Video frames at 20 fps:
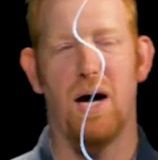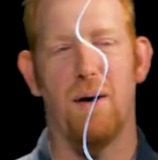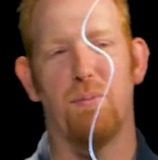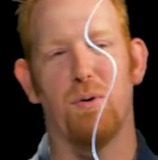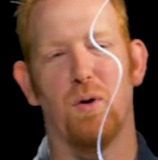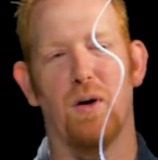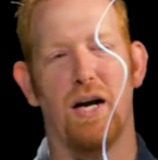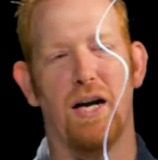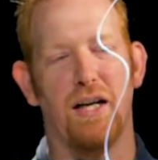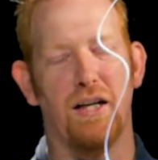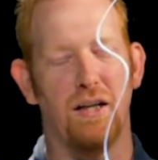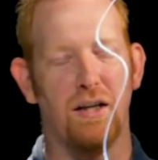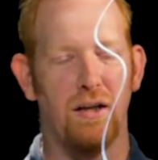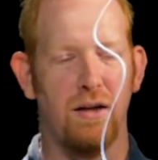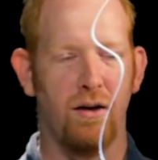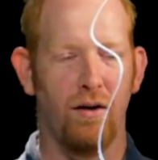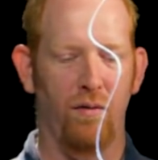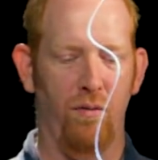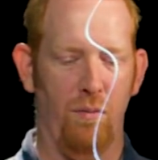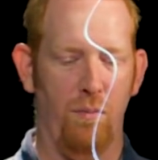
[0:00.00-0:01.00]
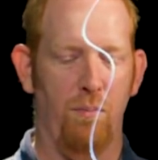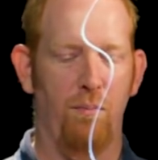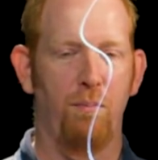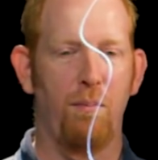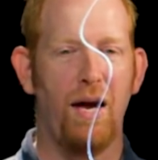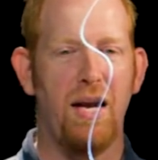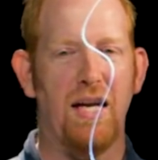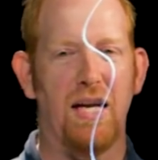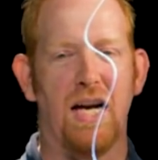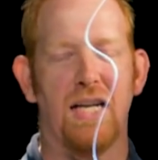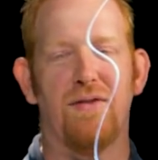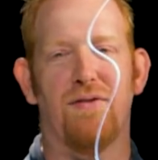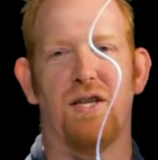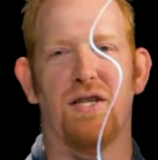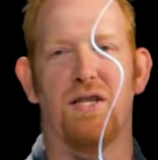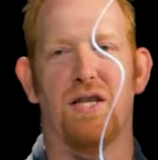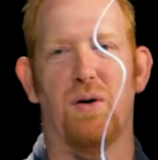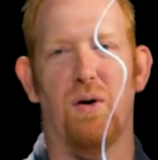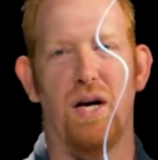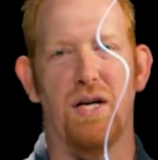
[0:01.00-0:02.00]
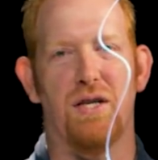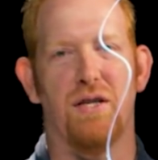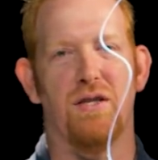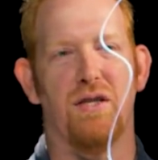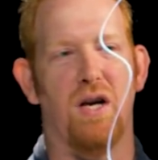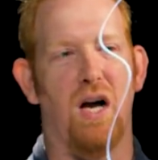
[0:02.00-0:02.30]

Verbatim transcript: operate? Many kinds of considerations